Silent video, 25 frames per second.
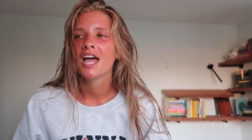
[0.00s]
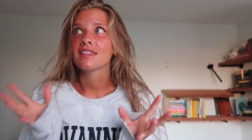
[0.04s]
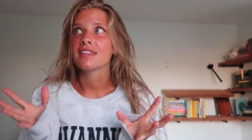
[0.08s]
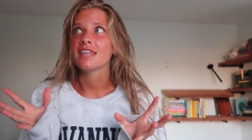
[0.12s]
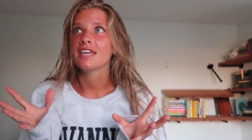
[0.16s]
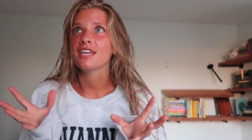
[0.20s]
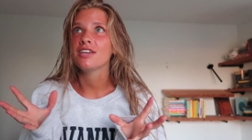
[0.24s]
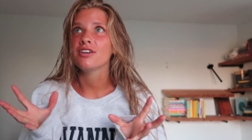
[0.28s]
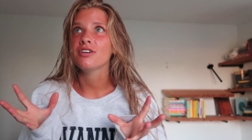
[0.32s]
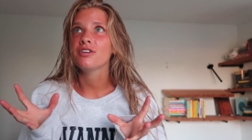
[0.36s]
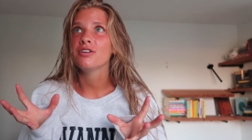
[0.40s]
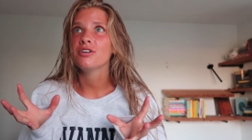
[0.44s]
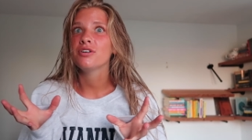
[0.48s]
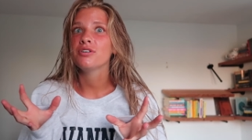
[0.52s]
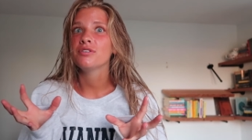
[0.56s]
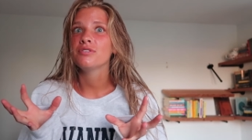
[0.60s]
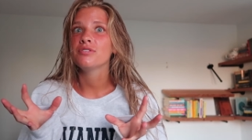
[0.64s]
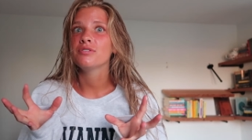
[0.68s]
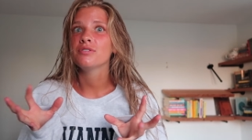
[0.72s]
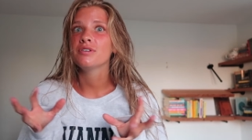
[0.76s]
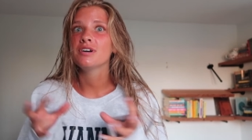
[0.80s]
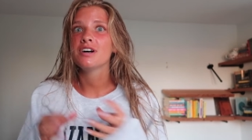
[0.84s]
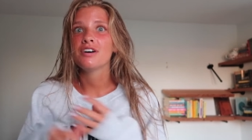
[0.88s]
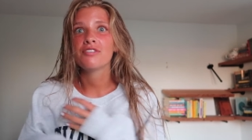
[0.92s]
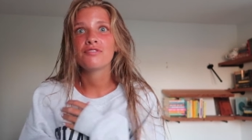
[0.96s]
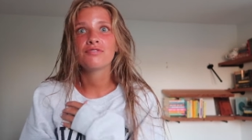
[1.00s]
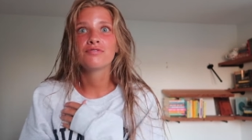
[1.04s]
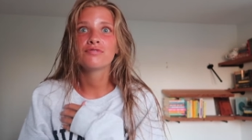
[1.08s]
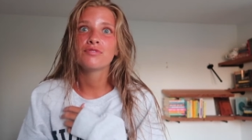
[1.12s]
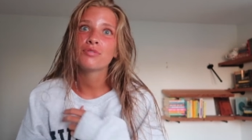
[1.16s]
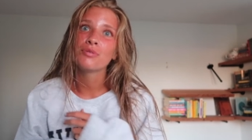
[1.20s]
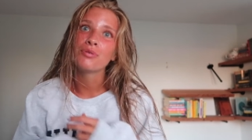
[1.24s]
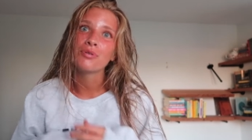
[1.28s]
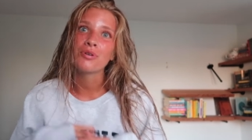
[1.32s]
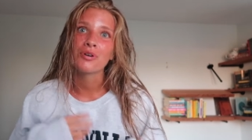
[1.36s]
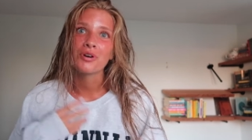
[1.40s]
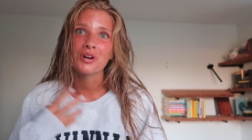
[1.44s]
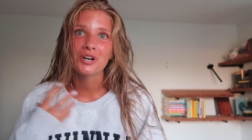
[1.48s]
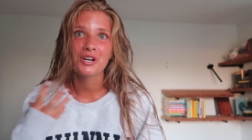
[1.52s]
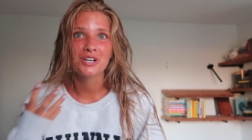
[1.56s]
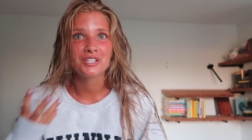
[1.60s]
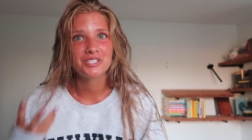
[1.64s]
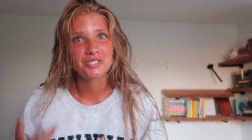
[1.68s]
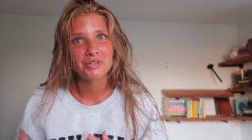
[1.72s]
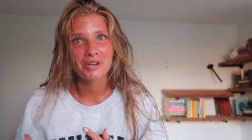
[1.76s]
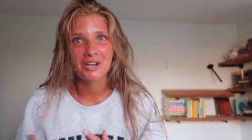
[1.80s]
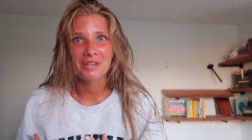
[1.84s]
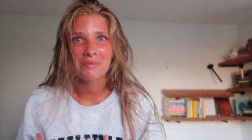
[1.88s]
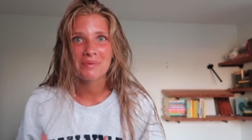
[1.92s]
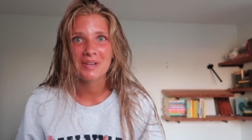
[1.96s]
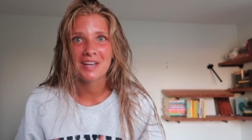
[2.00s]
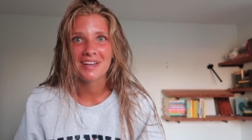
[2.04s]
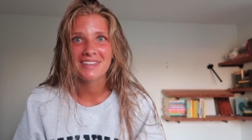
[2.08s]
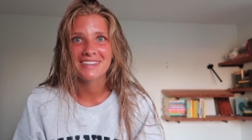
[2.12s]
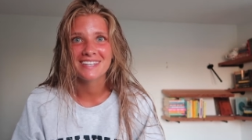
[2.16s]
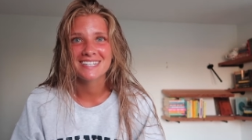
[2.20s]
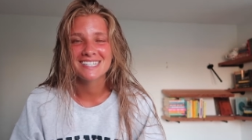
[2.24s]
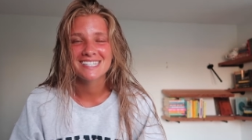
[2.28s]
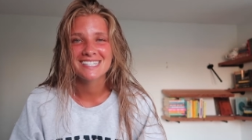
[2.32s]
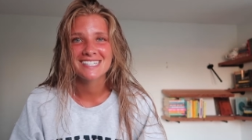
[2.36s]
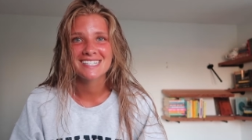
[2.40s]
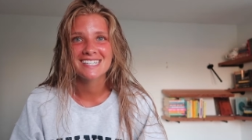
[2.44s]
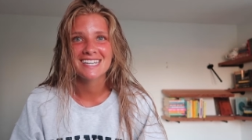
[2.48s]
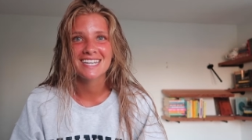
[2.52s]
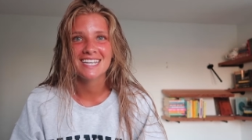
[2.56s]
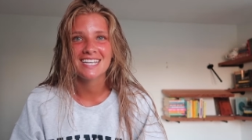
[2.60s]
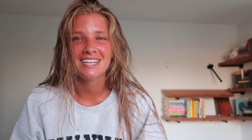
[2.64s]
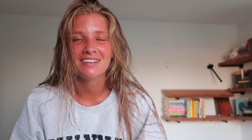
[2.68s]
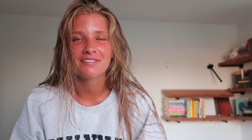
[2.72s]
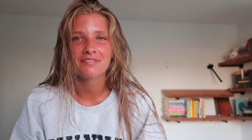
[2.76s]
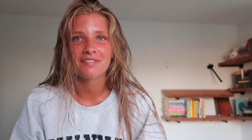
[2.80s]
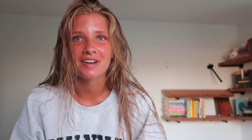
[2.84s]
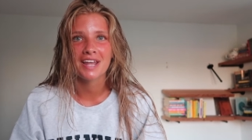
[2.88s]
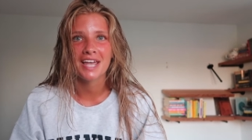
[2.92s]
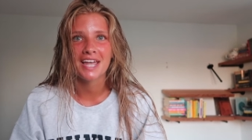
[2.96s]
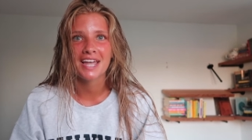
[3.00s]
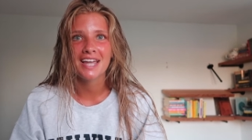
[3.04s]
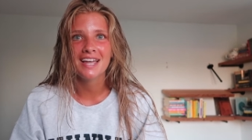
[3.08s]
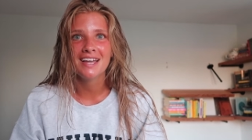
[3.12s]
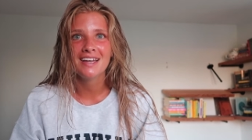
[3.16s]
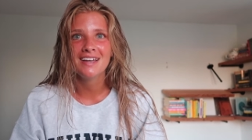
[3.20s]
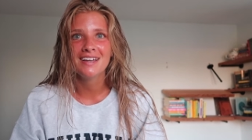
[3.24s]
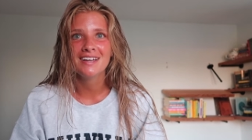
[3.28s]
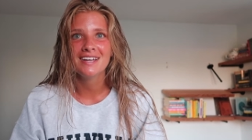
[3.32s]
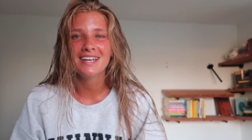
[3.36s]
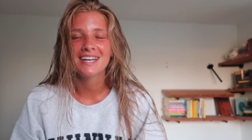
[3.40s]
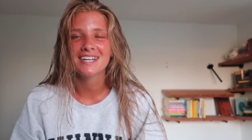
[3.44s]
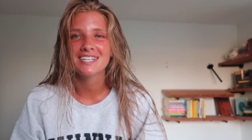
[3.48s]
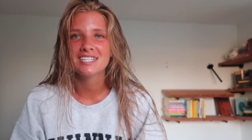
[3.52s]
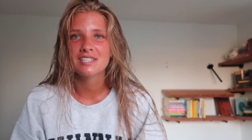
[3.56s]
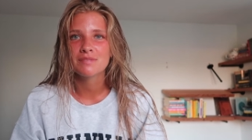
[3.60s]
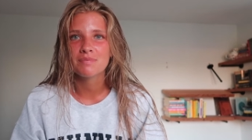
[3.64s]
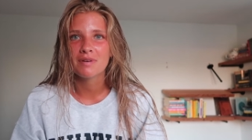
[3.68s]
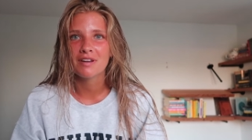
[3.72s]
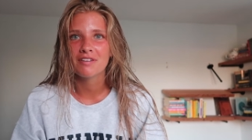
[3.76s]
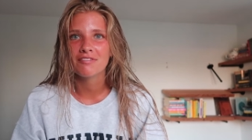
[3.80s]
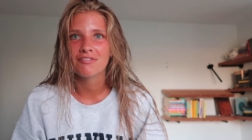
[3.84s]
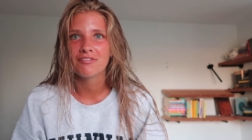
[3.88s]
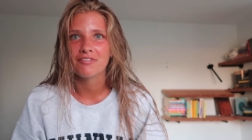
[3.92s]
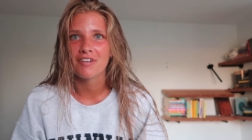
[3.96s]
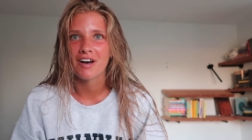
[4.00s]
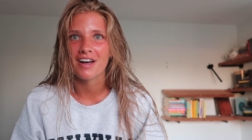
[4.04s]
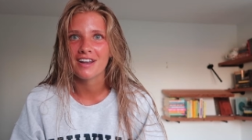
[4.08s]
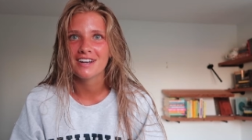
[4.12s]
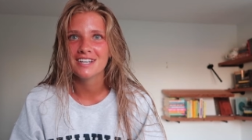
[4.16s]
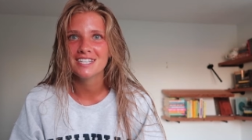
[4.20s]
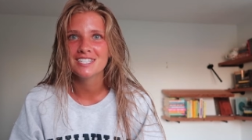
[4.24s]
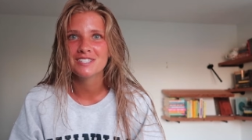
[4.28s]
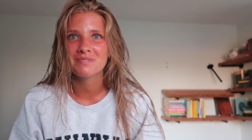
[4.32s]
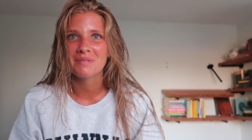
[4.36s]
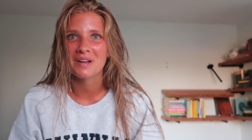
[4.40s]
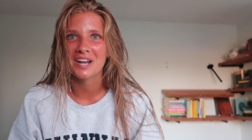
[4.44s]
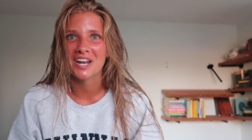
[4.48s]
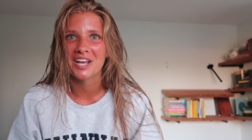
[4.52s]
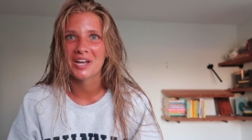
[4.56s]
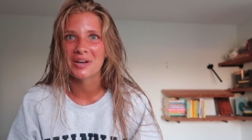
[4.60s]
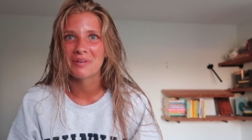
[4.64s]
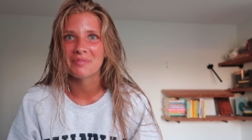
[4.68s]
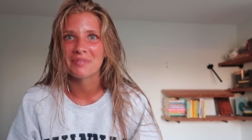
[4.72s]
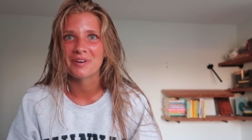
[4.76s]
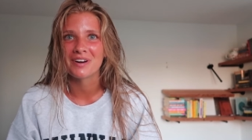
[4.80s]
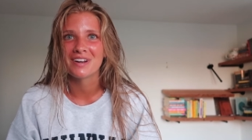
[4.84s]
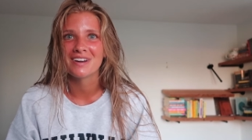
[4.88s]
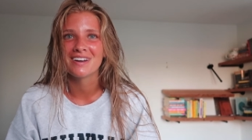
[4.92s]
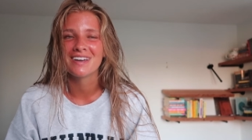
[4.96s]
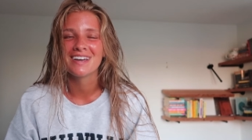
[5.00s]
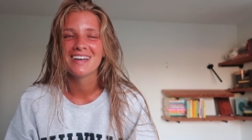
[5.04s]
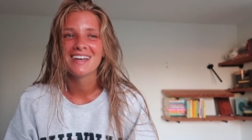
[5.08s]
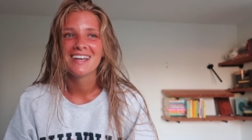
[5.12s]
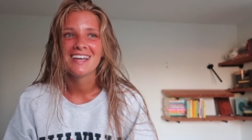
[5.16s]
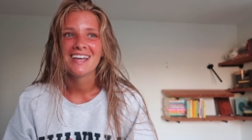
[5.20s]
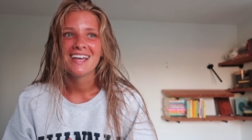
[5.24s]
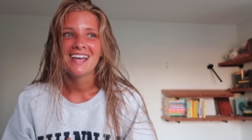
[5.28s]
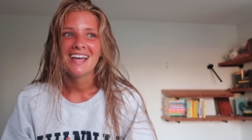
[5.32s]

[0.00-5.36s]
Thank you for joining me on this evening. It's been fun. It's been a good one.